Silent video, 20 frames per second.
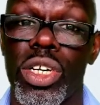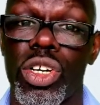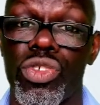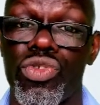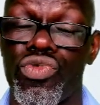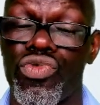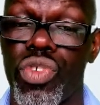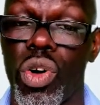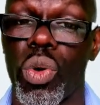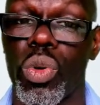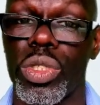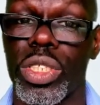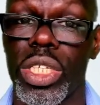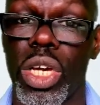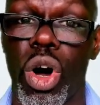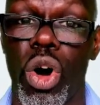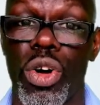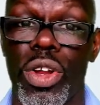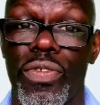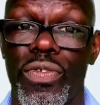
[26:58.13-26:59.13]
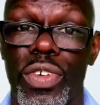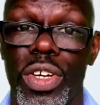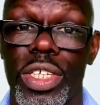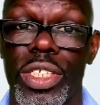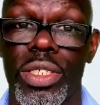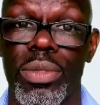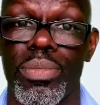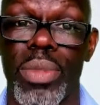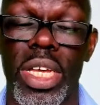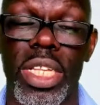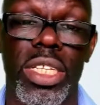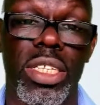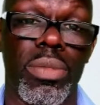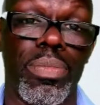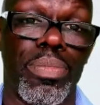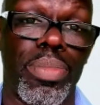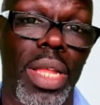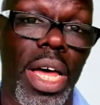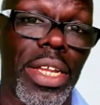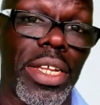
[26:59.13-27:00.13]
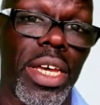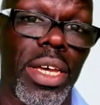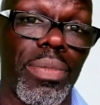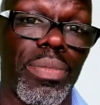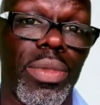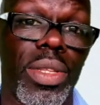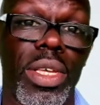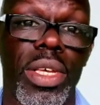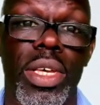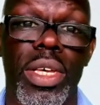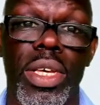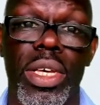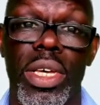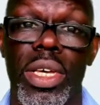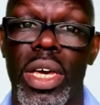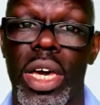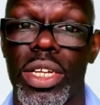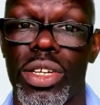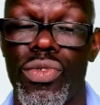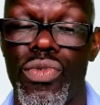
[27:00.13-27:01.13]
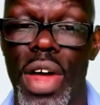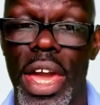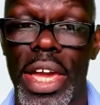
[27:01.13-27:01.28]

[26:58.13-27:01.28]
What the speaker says: controls the orifice, mainly the bladder and the